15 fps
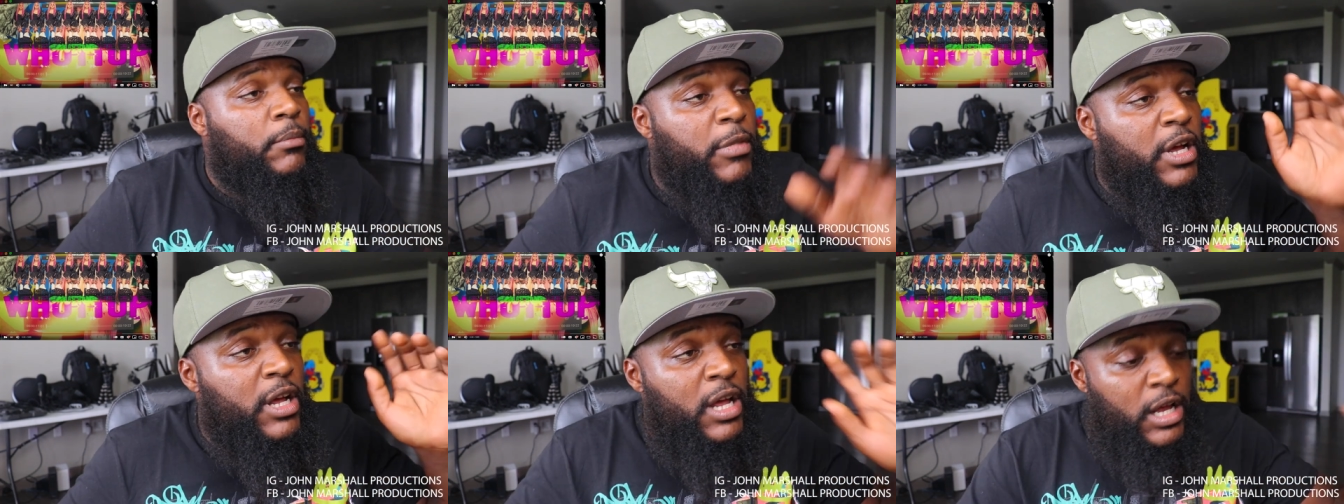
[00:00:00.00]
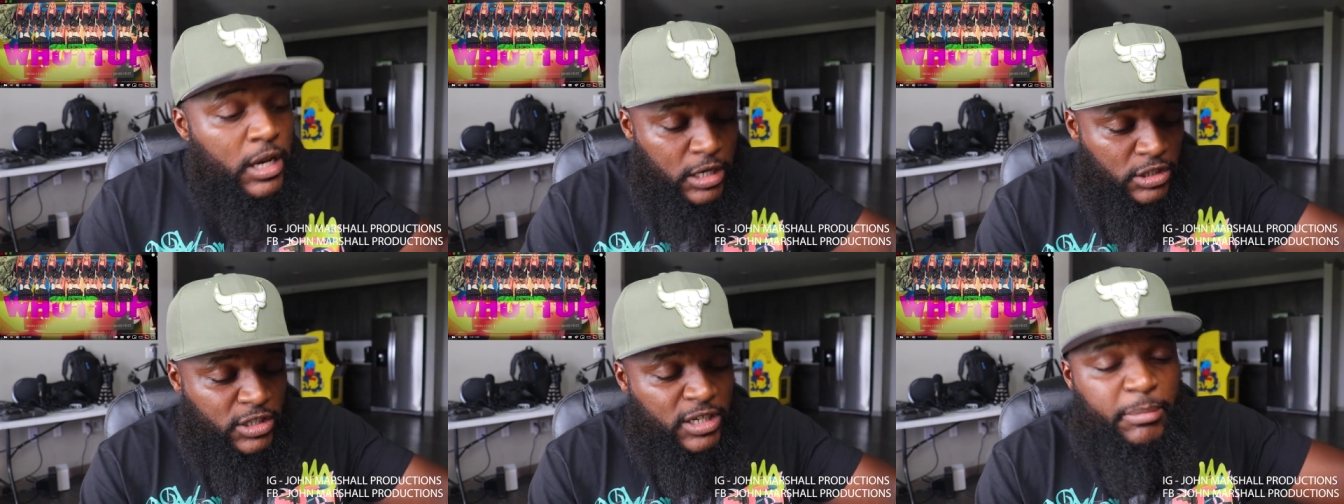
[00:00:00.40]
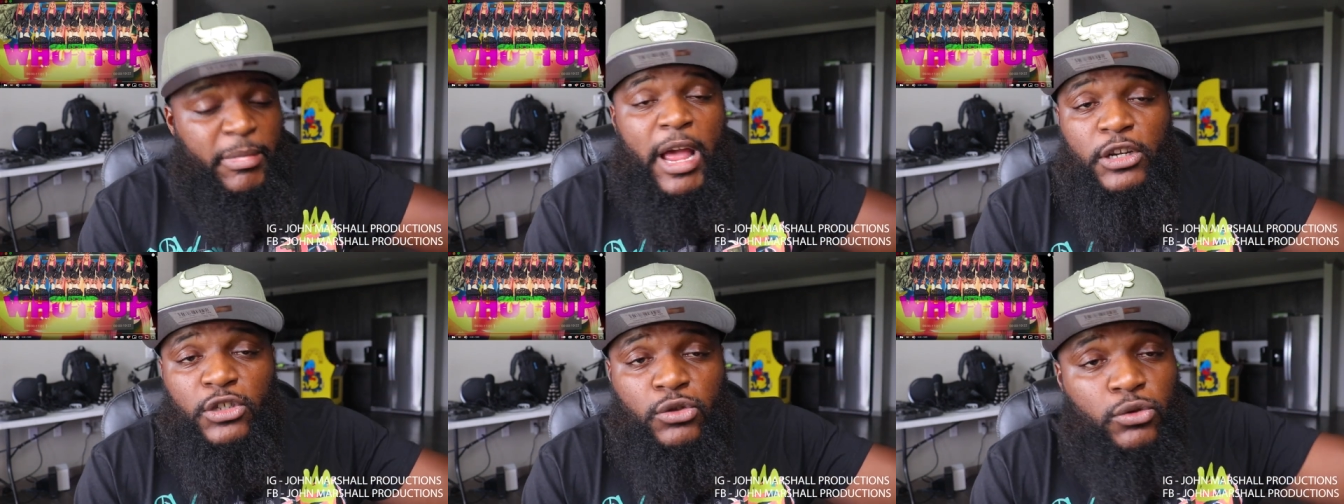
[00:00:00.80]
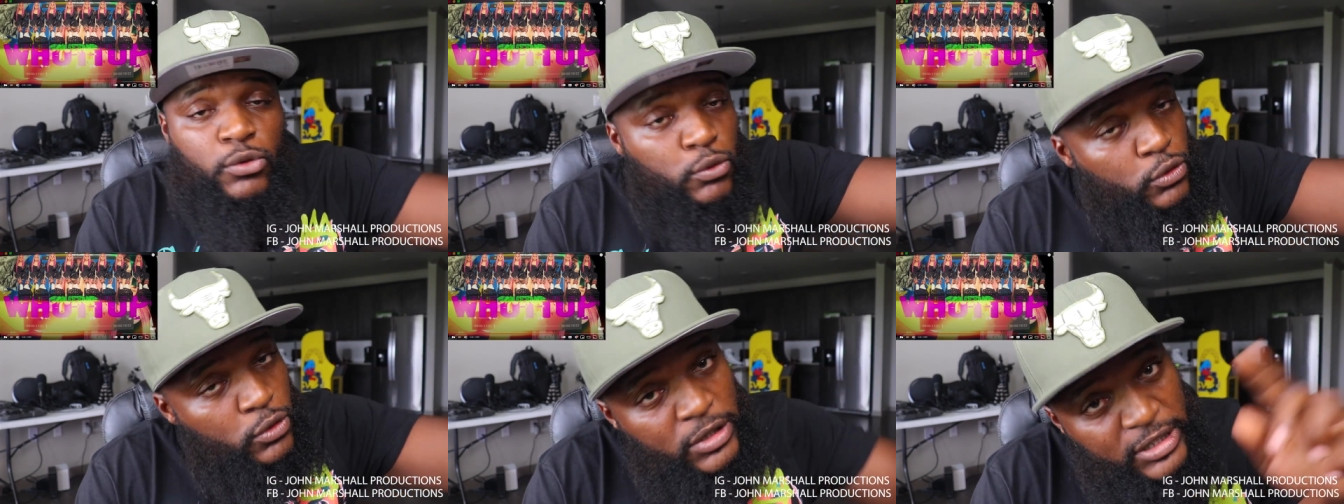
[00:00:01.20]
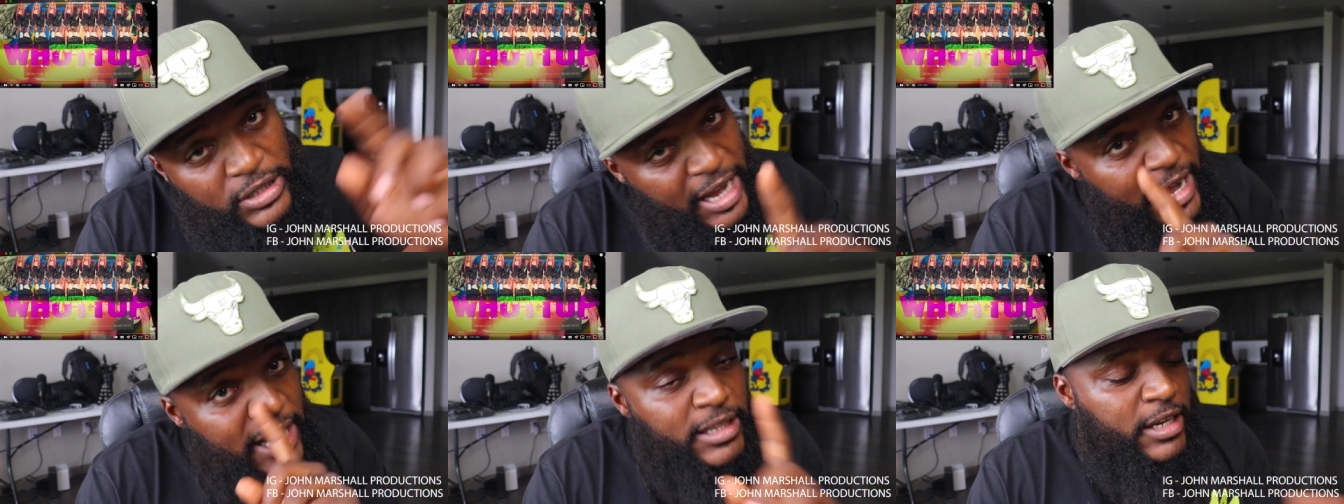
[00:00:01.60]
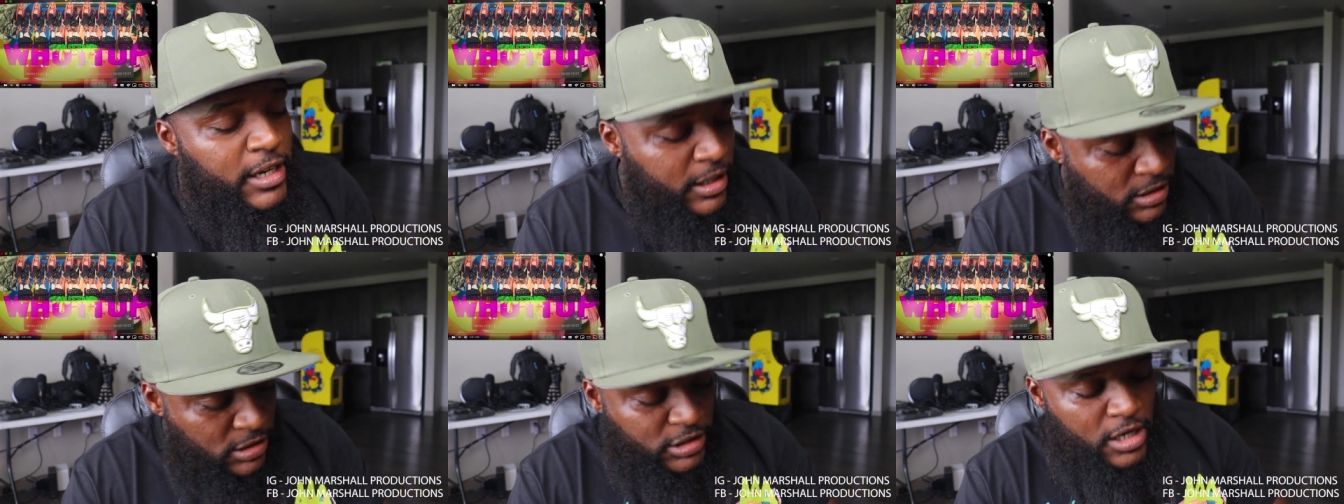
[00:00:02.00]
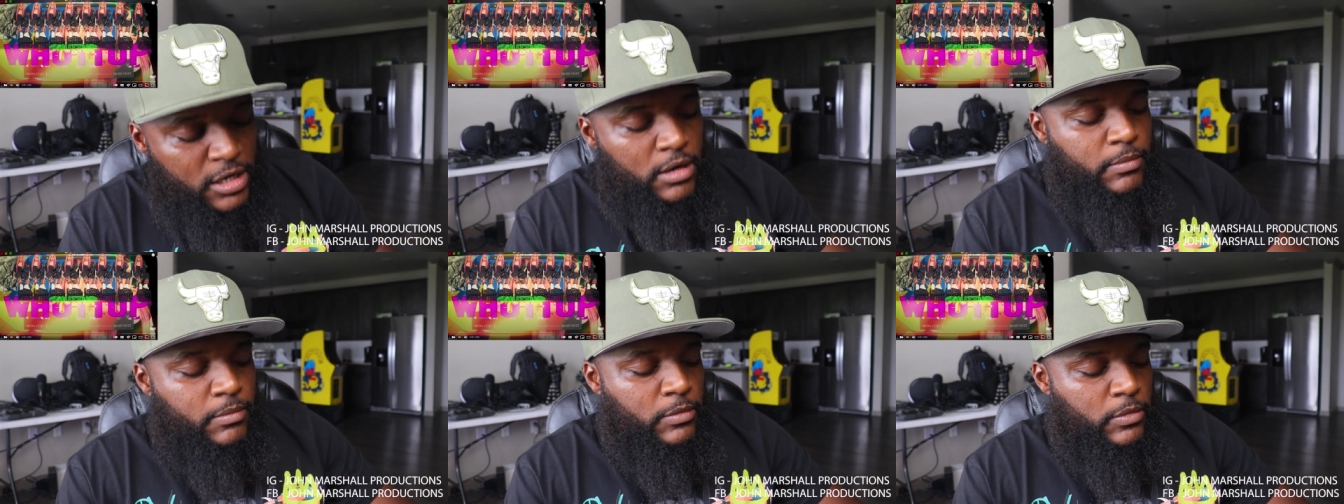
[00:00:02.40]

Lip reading: But let's get back to Gaete. Shut up.